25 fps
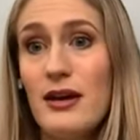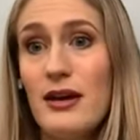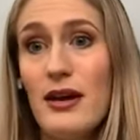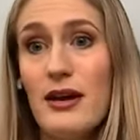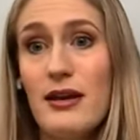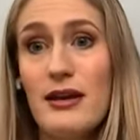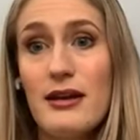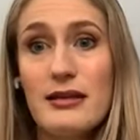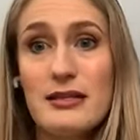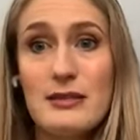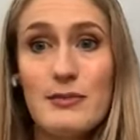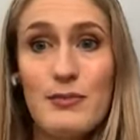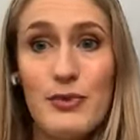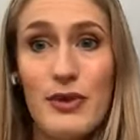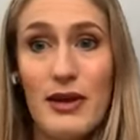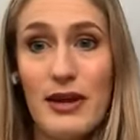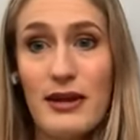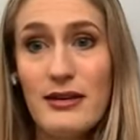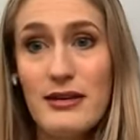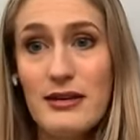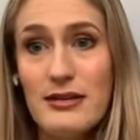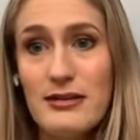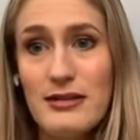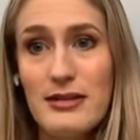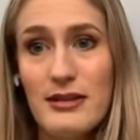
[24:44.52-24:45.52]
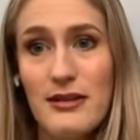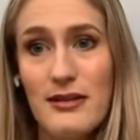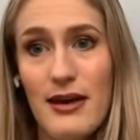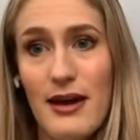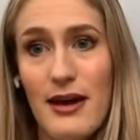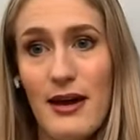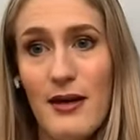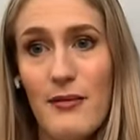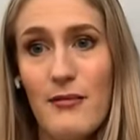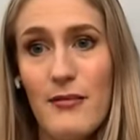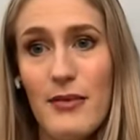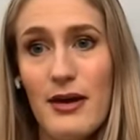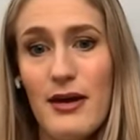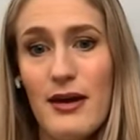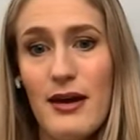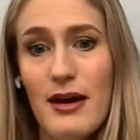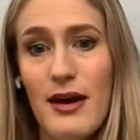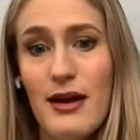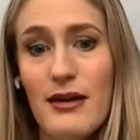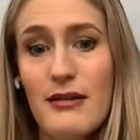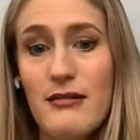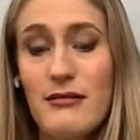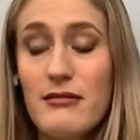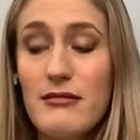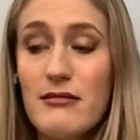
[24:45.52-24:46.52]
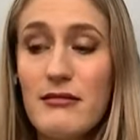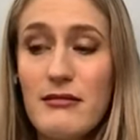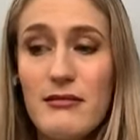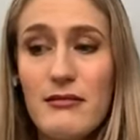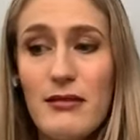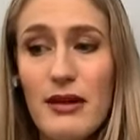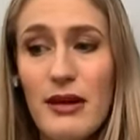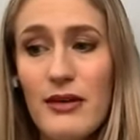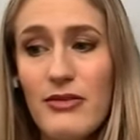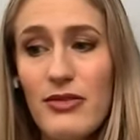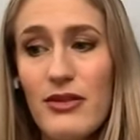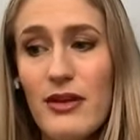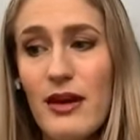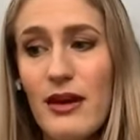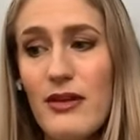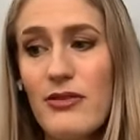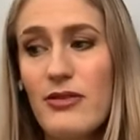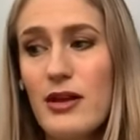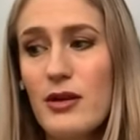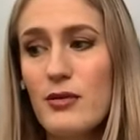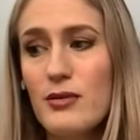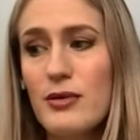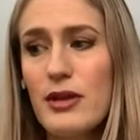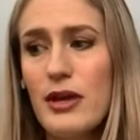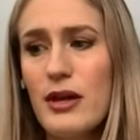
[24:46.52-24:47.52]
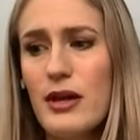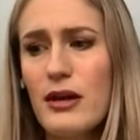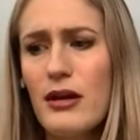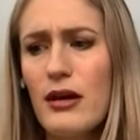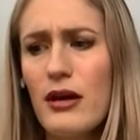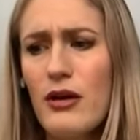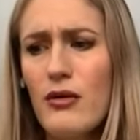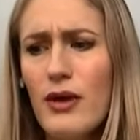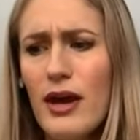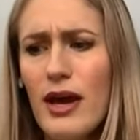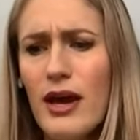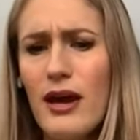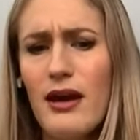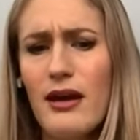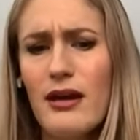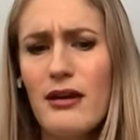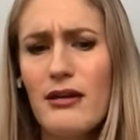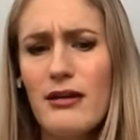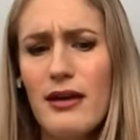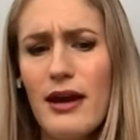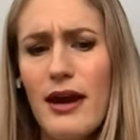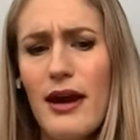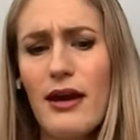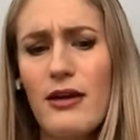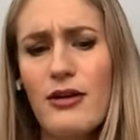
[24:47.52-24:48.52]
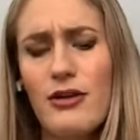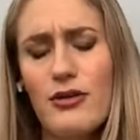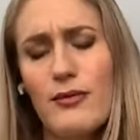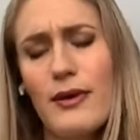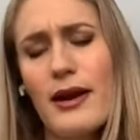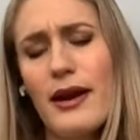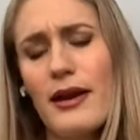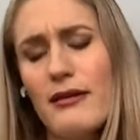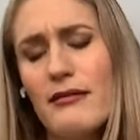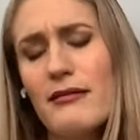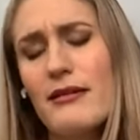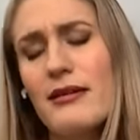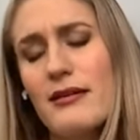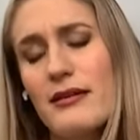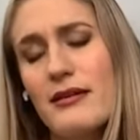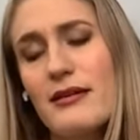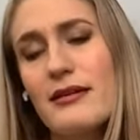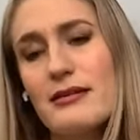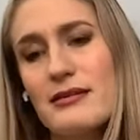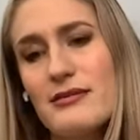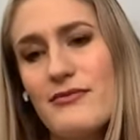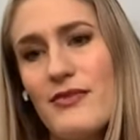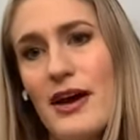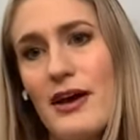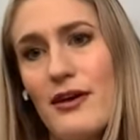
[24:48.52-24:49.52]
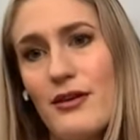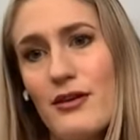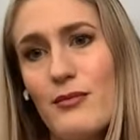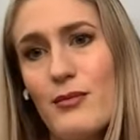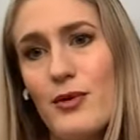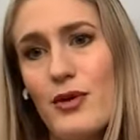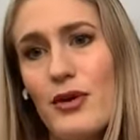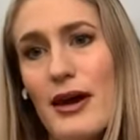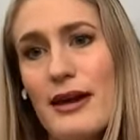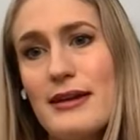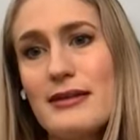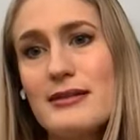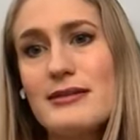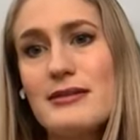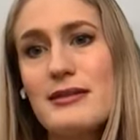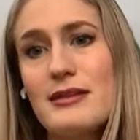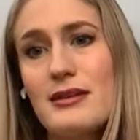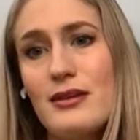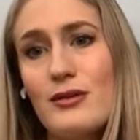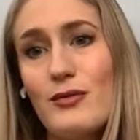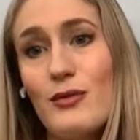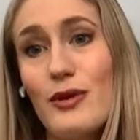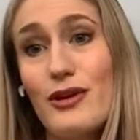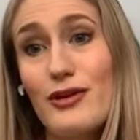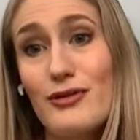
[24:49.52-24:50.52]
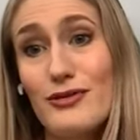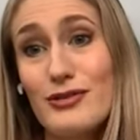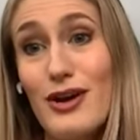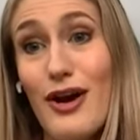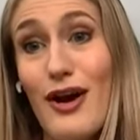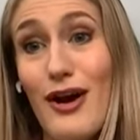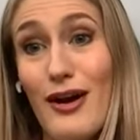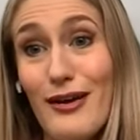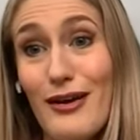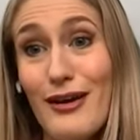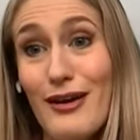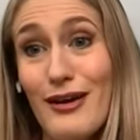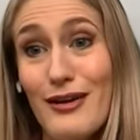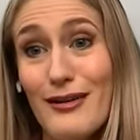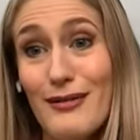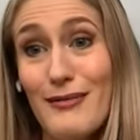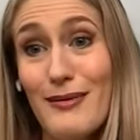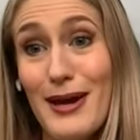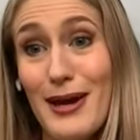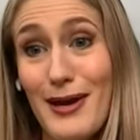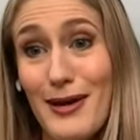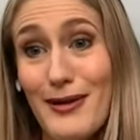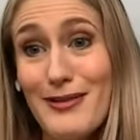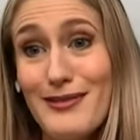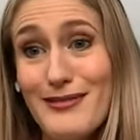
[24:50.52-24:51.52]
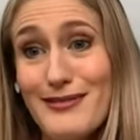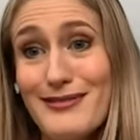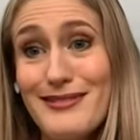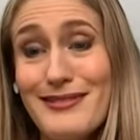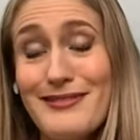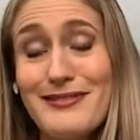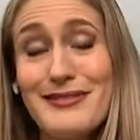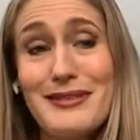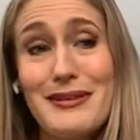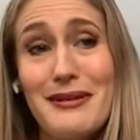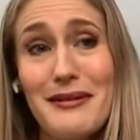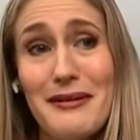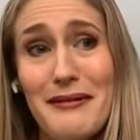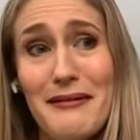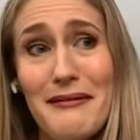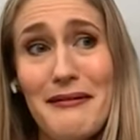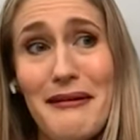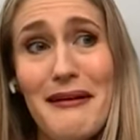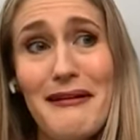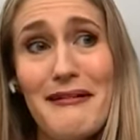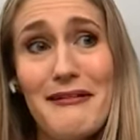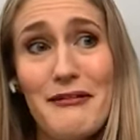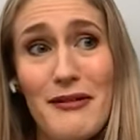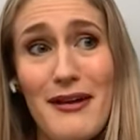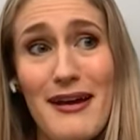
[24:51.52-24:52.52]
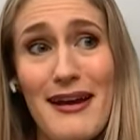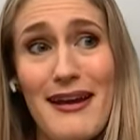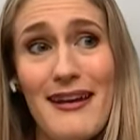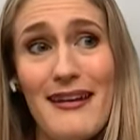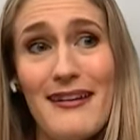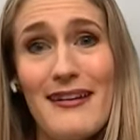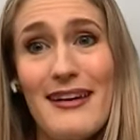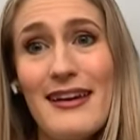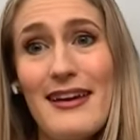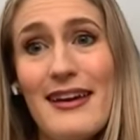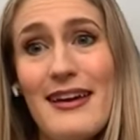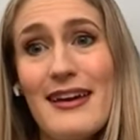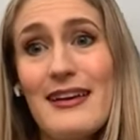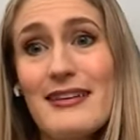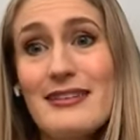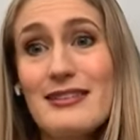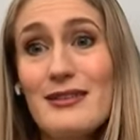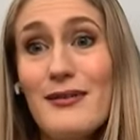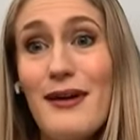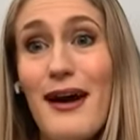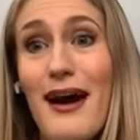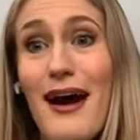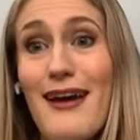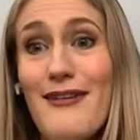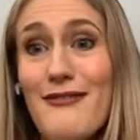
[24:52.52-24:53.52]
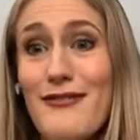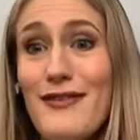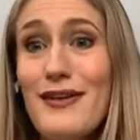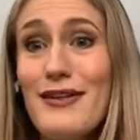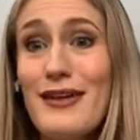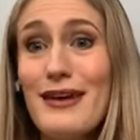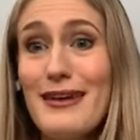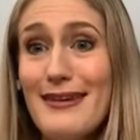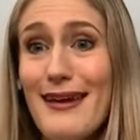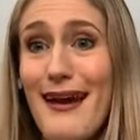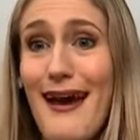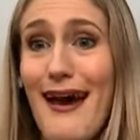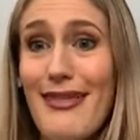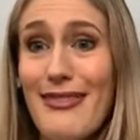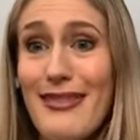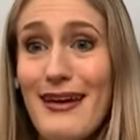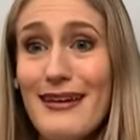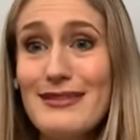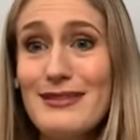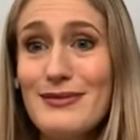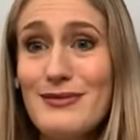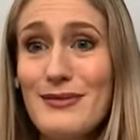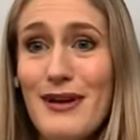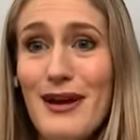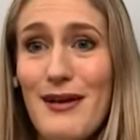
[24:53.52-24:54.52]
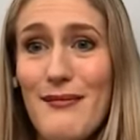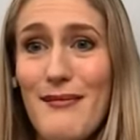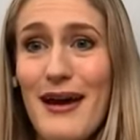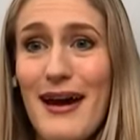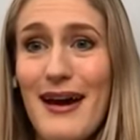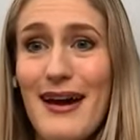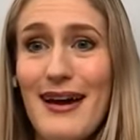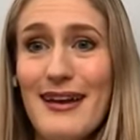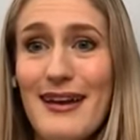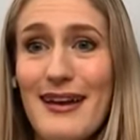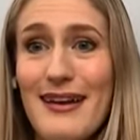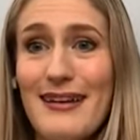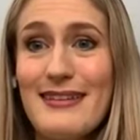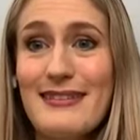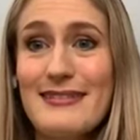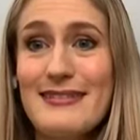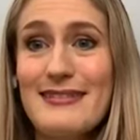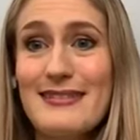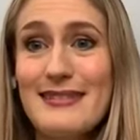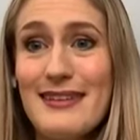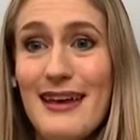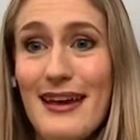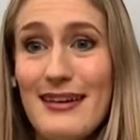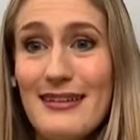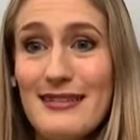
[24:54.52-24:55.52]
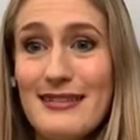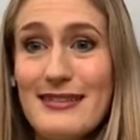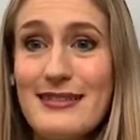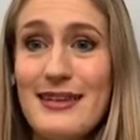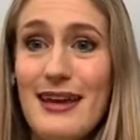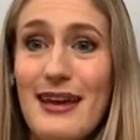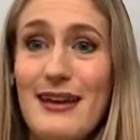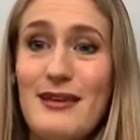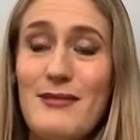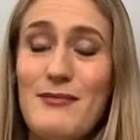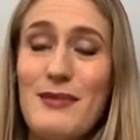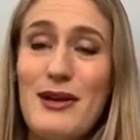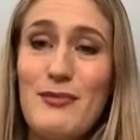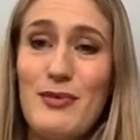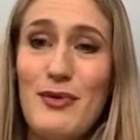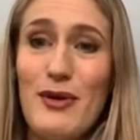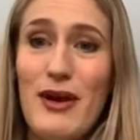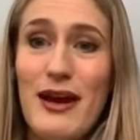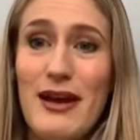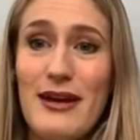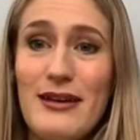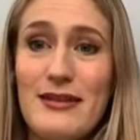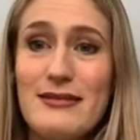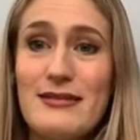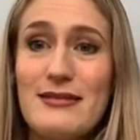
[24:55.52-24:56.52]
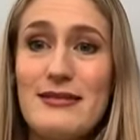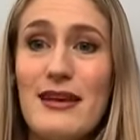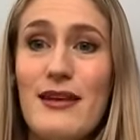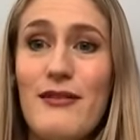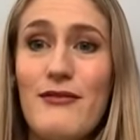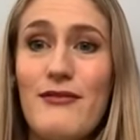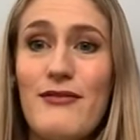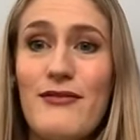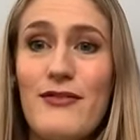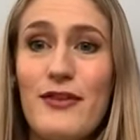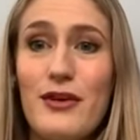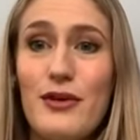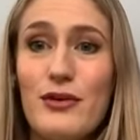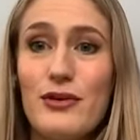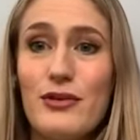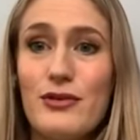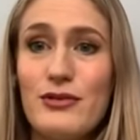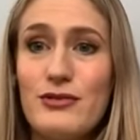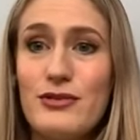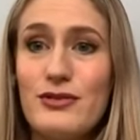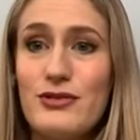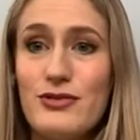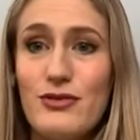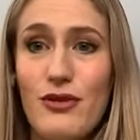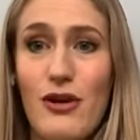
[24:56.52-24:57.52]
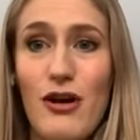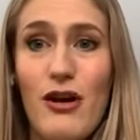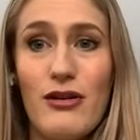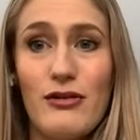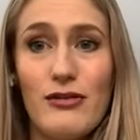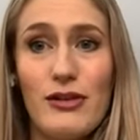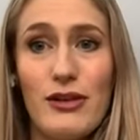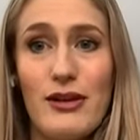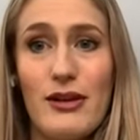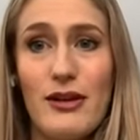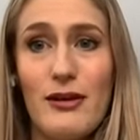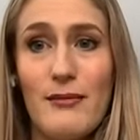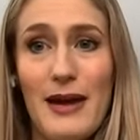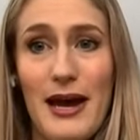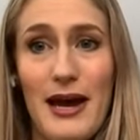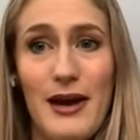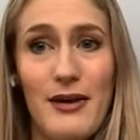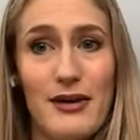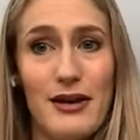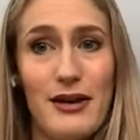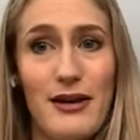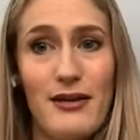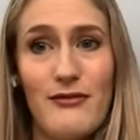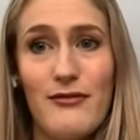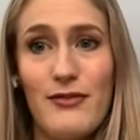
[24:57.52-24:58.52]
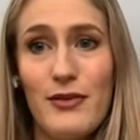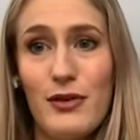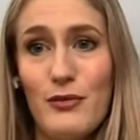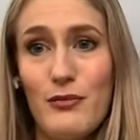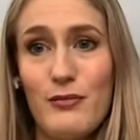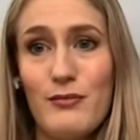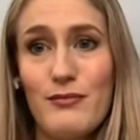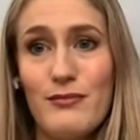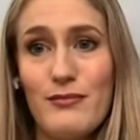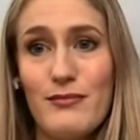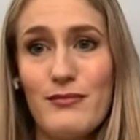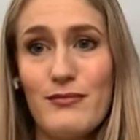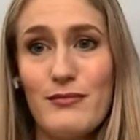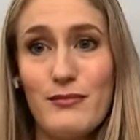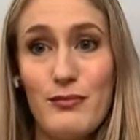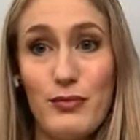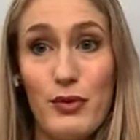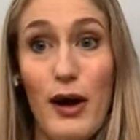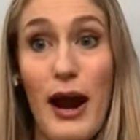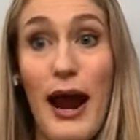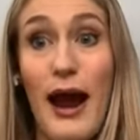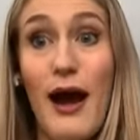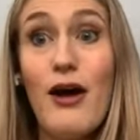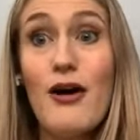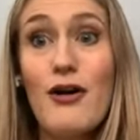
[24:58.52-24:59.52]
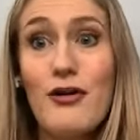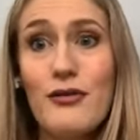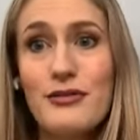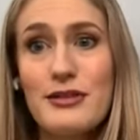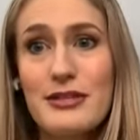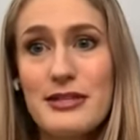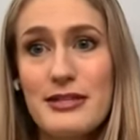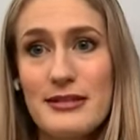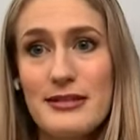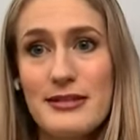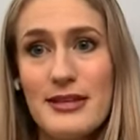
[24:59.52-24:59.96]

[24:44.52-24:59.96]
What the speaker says: and explained it to them. And at the end they were like, okay, yeah, you're right. It is valuable. I see what you're talking about. It's like, okay, great. So I feel like, yeah, that's where I'm at. I can stand in my price and feel strongly about it, feel proud to